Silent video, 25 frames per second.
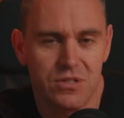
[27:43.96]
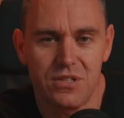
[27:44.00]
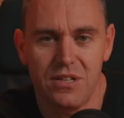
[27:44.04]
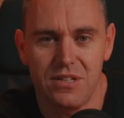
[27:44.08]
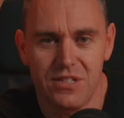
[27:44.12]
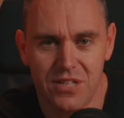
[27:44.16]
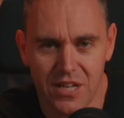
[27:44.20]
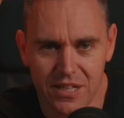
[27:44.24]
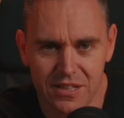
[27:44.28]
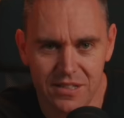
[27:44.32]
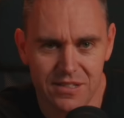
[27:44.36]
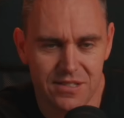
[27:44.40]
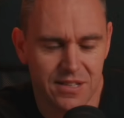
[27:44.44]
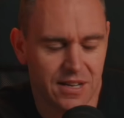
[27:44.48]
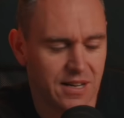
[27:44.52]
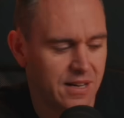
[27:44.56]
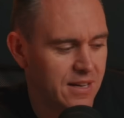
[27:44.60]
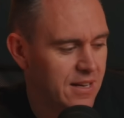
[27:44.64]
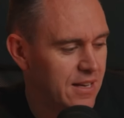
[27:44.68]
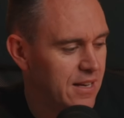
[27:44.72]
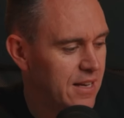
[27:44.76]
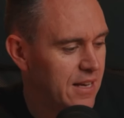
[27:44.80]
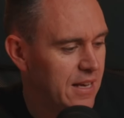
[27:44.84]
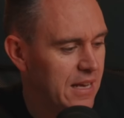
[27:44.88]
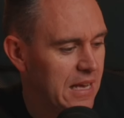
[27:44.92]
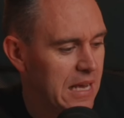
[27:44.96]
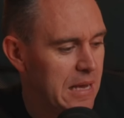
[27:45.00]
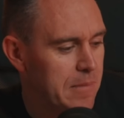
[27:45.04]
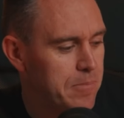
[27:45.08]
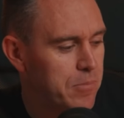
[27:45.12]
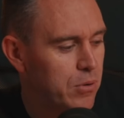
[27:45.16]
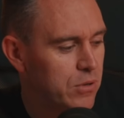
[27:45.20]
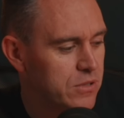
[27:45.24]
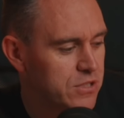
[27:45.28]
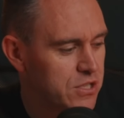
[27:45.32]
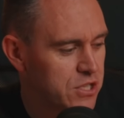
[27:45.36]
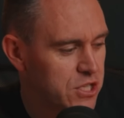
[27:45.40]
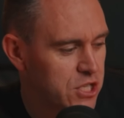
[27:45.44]
check this out. It
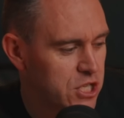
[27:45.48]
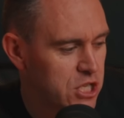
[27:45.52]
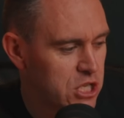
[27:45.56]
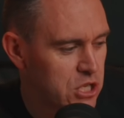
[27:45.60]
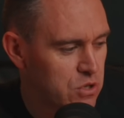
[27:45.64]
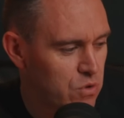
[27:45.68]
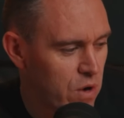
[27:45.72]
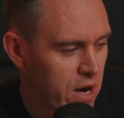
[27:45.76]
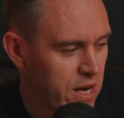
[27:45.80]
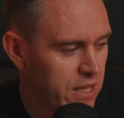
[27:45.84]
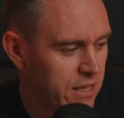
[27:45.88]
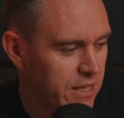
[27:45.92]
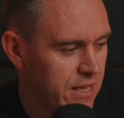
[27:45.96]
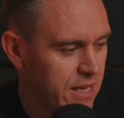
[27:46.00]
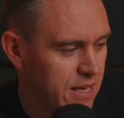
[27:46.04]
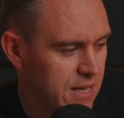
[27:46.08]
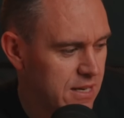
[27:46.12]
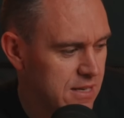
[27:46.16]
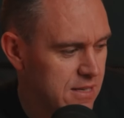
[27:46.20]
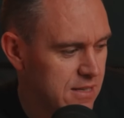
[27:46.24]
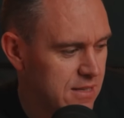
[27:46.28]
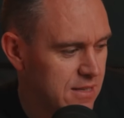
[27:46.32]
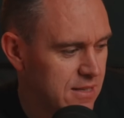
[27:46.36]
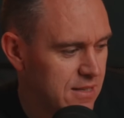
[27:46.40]
puts Australia